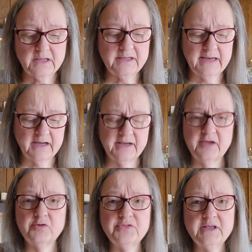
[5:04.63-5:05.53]
Now,
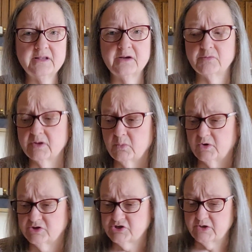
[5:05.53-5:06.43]
another thing that I really
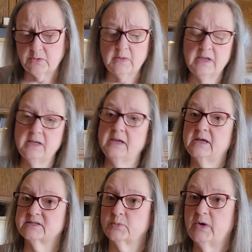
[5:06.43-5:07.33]
want to show you
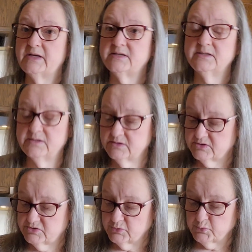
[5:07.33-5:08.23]
is a way
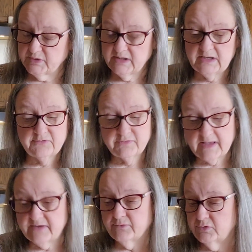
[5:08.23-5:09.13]
to really
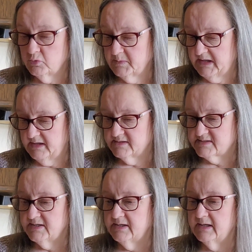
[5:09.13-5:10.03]
flavor your
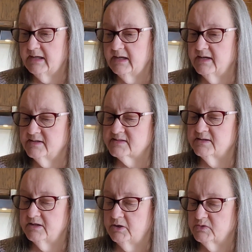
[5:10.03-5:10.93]
meats is
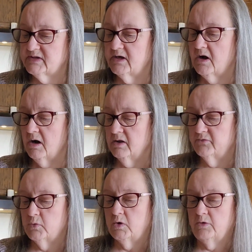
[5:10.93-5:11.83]
using
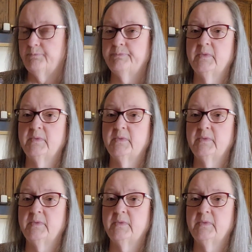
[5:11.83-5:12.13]
olive oil.